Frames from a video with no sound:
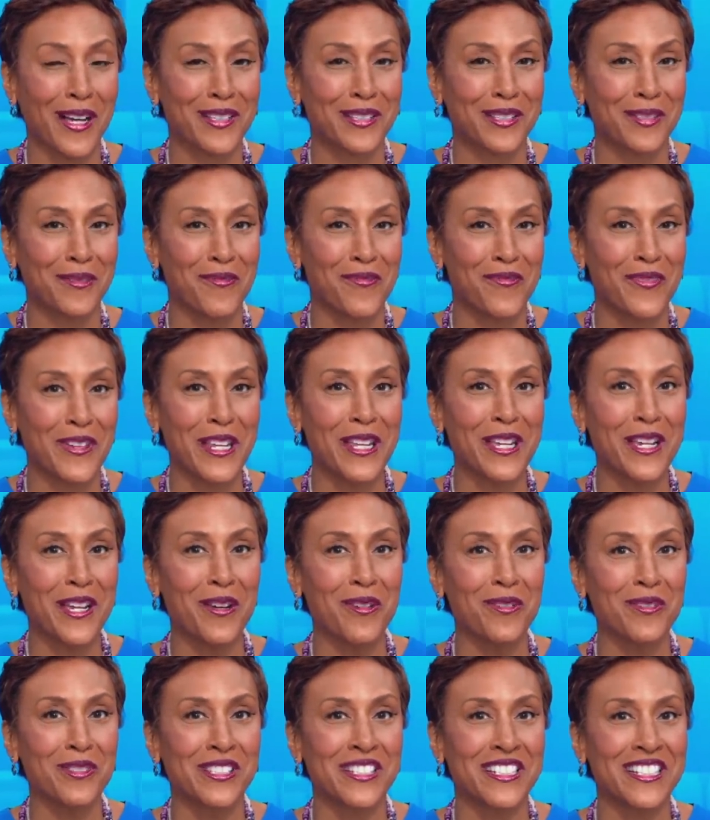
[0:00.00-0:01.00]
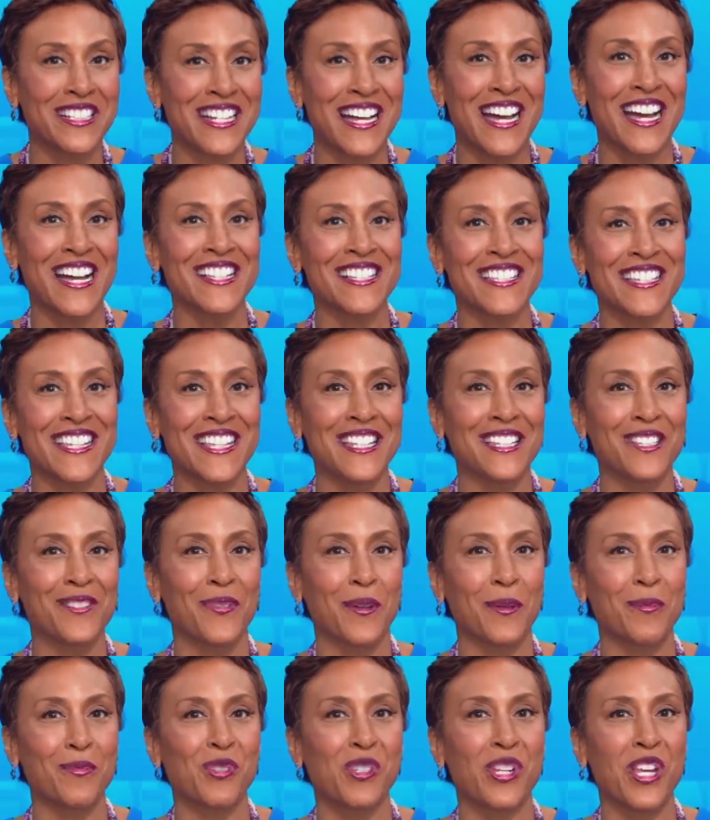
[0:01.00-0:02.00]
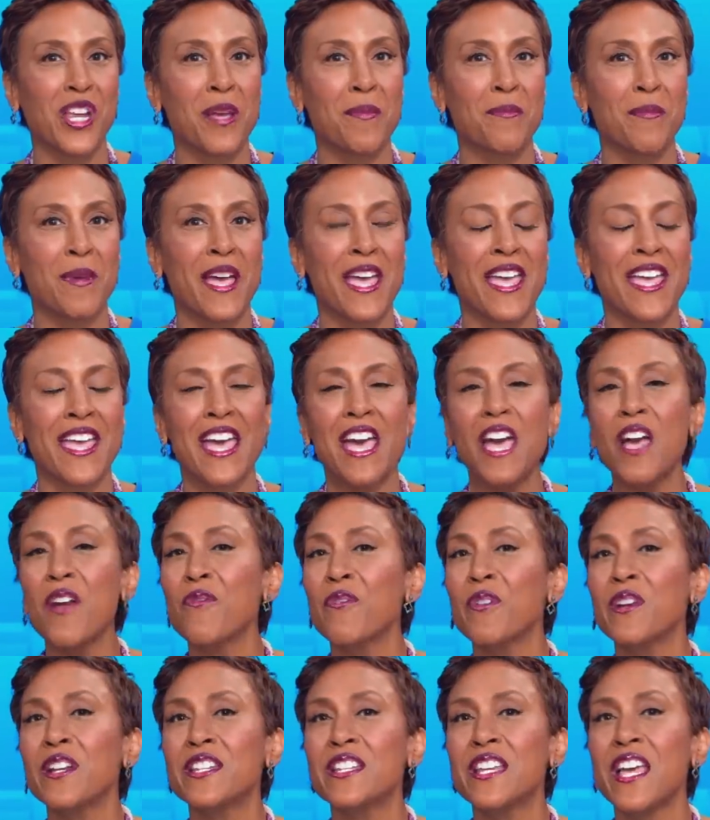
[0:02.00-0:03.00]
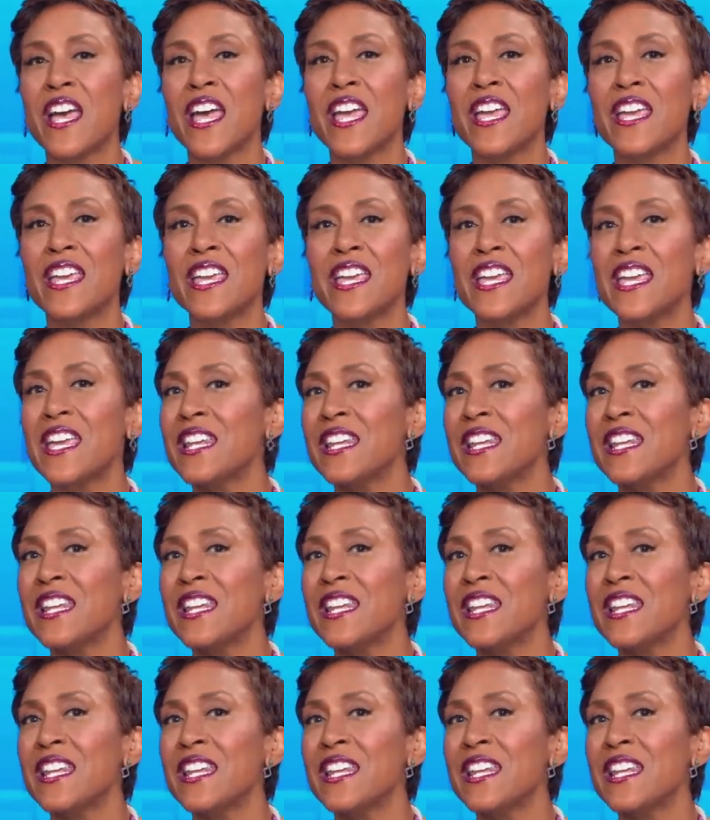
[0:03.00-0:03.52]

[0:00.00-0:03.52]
awesome videos and content from GMA every day,